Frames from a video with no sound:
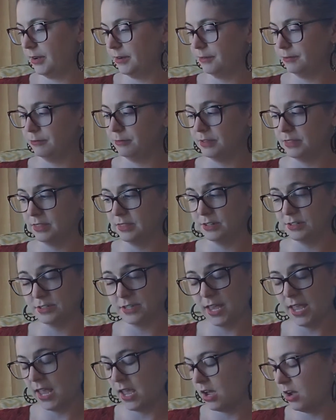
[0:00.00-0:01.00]
with their
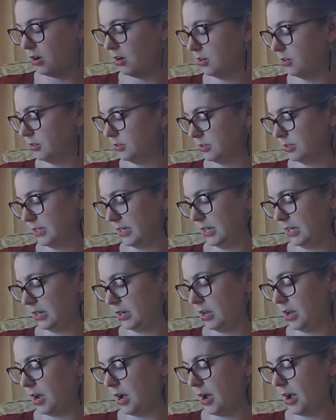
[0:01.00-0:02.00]
tails
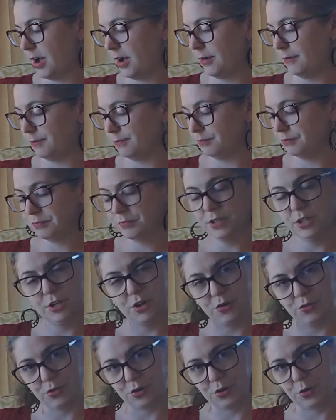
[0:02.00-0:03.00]
and
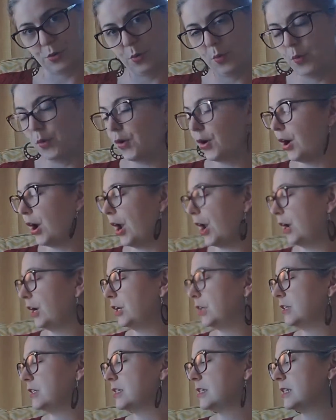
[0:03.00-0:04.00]
their
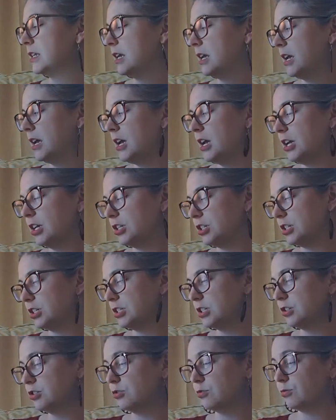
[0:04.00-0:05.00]
horns.
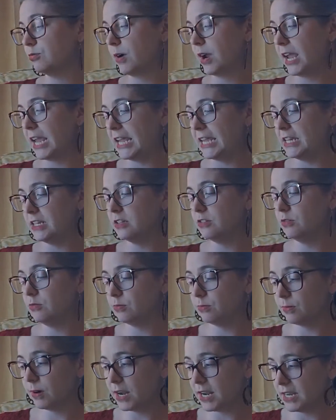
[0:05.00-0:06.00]
Just a
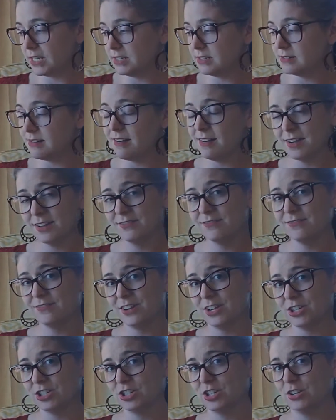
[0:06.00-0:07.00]
great
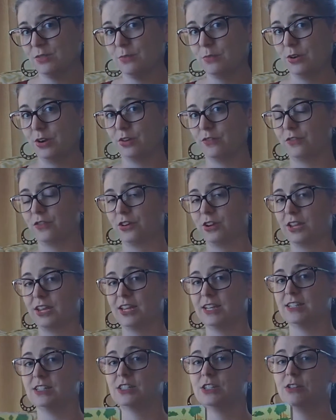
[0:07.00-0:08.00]
non-fiction book for
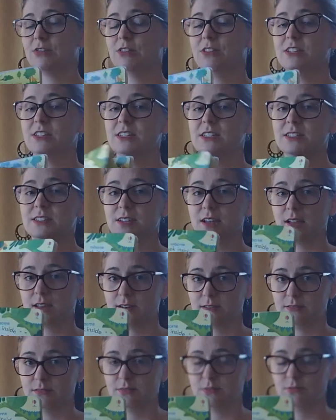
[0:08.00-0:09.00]
kids. So this is
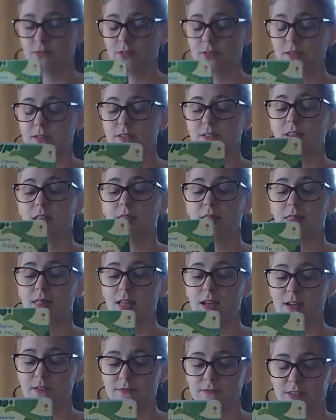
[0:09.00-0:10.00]
Dinosaurs.
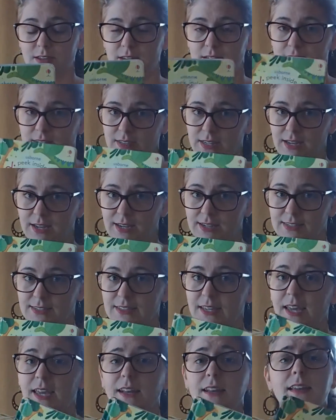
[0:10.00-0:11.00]
Love this. Like I
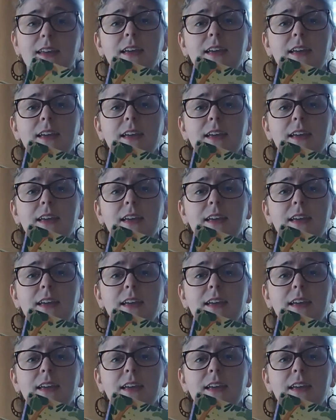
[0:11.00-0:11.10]
said,